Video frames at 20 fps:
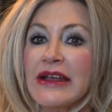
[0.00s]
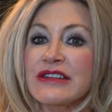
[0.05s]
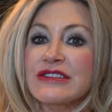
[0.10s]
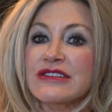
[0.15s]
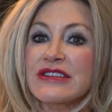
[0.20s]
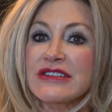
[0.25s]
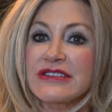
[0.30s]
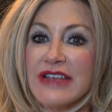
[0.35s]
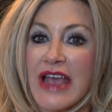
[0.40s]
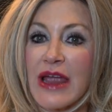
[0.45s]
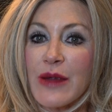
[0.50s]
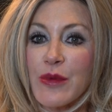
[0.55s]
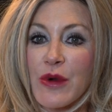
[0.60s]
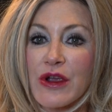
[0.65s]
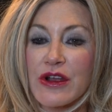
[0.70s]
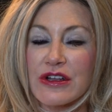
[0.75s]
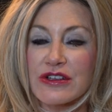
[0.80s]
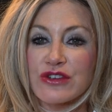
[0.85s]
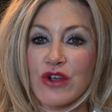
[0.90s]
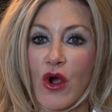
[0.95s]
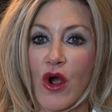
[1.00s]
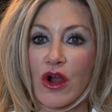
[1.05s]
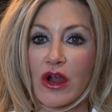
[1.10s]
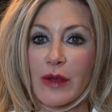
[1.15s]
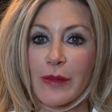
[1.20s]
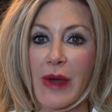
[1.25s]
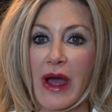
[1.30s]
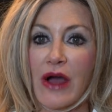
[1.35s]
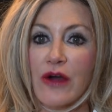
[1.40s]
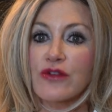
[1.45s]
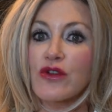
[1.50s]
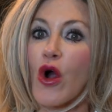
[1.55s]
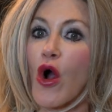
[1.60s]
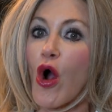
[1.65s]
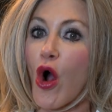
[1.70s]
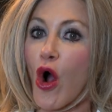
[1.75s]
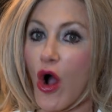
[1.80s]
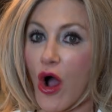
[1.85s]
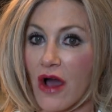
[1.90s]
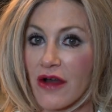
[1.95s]
Today we're going to talk about
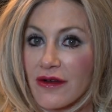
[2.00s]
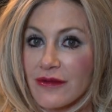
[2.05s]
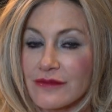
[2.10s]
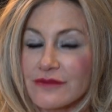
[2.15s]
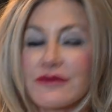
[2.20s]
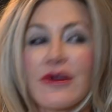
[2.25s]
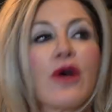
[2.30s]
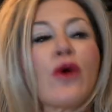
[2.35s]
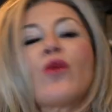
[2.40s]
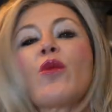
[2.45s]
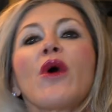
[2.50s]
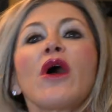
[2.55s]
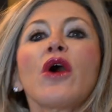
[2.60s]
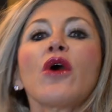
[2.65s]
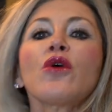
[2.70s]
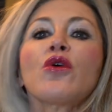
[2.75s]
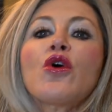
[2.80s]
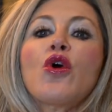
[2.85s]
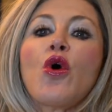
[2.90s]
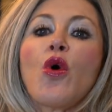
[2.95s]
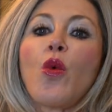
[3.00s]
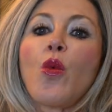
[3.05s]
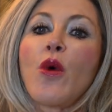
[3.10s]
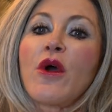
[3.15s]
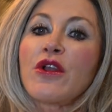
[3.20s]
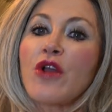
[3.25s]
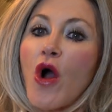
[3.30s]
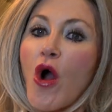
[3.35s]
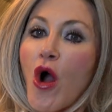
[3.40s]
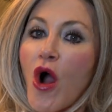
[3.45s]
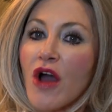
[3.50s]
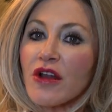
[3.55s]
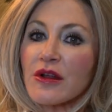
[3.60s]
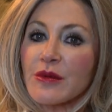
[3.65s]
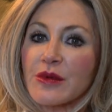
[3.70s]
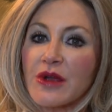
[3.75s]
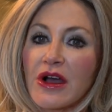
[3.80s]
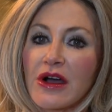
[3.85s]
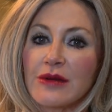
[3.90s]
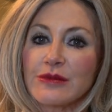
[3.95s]
autumn. Well, when
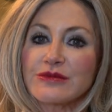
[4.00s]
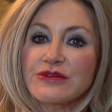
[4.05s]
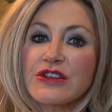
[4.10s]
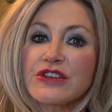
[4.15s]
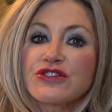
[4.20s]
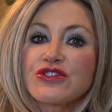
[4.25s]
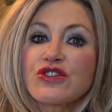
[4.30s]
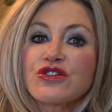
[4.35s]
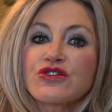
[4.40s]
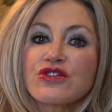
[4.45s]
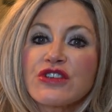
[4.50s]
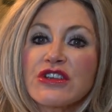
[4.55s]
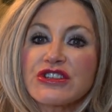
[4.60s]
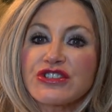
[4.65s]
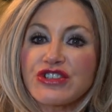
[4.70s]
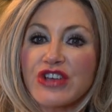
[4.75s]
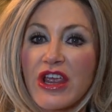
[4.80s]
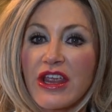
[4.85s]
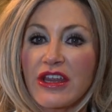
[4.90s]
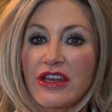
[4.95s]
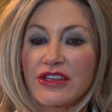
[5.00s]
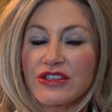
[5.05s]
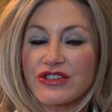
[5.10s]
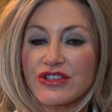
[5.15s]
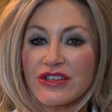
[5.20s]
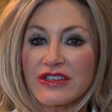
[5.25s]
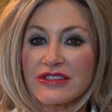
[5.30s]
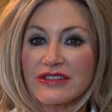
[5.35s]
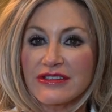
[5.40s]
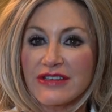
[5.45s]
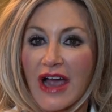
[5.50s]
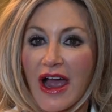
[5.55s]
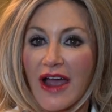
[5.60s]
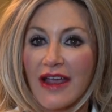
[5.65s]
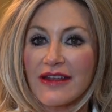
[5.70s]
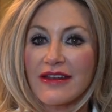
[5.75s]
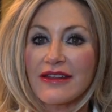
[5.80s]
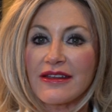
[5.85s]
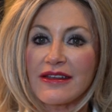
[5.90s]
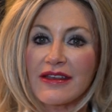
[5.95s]
autumn comes, there's usually a change in
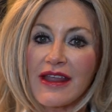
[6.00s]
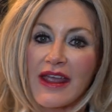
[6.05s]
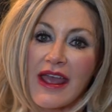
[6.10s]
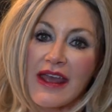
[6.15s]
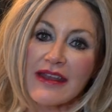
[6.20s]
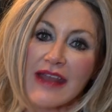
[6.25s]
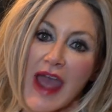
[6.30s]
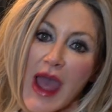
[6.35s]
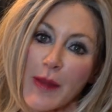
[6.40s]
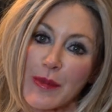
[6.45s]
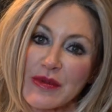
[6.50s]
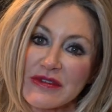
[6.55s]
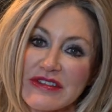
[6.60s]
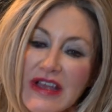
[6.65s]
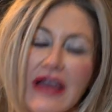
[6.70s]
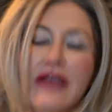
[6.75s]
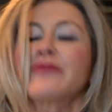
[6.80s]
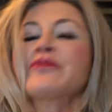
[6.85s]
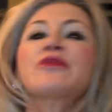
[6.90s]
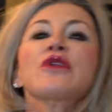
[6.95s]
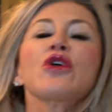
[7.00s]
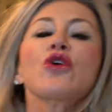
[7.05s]
diet and appetite.